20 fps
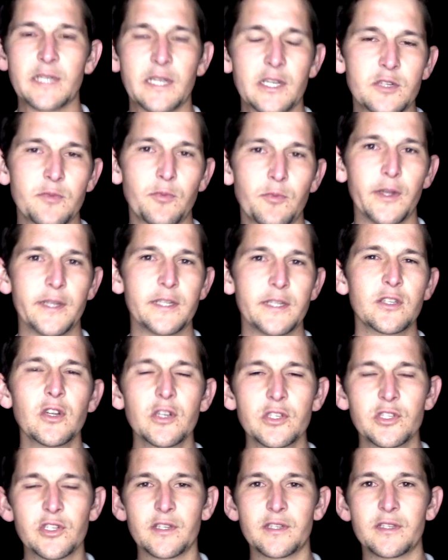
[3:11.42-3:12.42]
touch points,
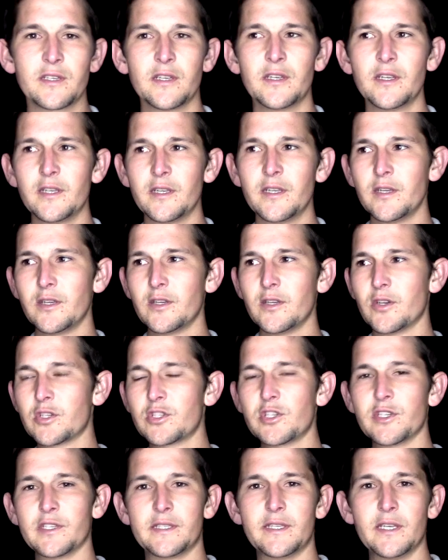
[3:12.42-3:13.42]
not just
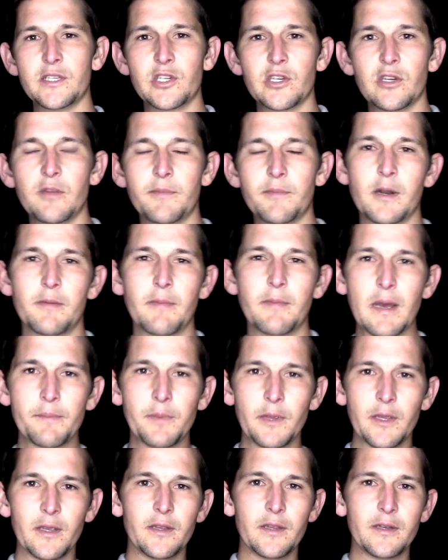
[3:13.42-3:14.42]
digital, but it might
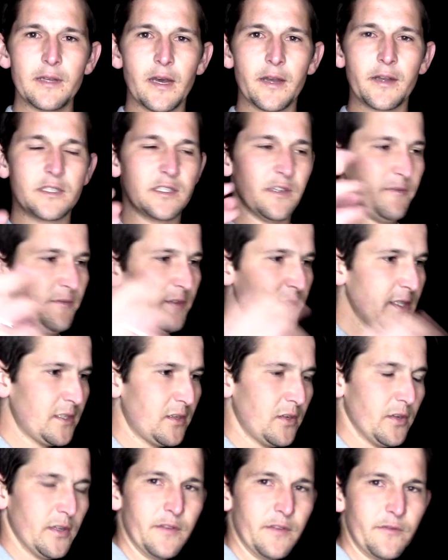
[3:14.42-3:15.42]
be down into
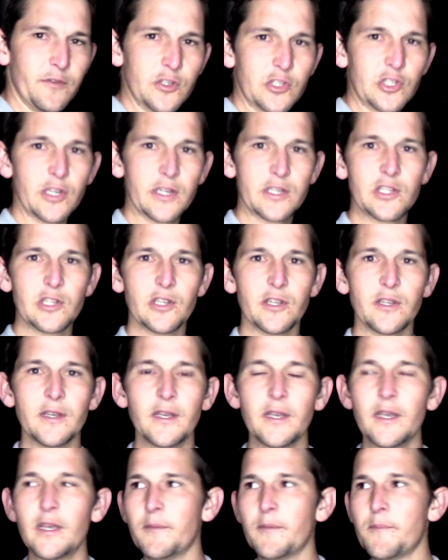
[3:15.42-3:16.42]
physical infrastructure.